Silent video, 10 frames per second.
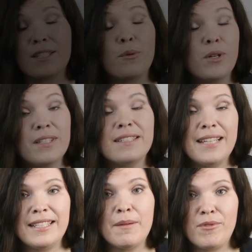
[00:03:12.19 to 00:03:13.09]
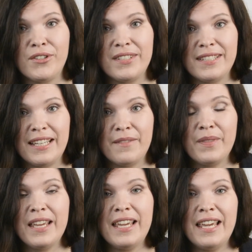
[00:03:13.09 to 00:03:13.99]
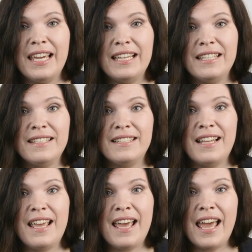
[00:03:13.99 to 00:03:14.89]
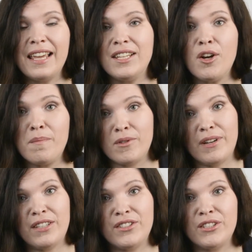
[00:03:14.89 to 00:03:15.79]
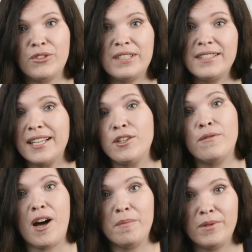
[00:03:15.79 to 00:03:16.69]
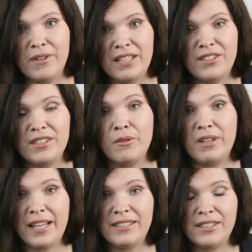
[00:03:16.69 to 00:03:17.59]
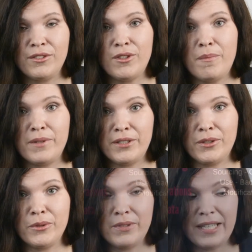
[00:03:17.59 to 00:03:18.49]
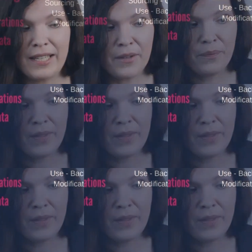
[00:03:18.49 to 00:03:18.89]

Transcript: So what is data processing? It is any operation or a set of operations relating to the personal data.